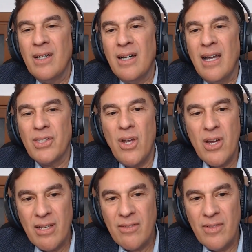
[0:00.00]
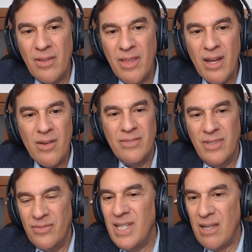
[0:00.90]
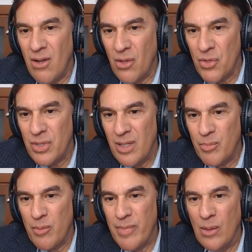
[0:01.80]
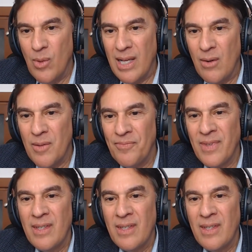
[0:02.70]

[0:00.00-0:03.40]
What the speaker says: our target there is $58 per megawatt hour.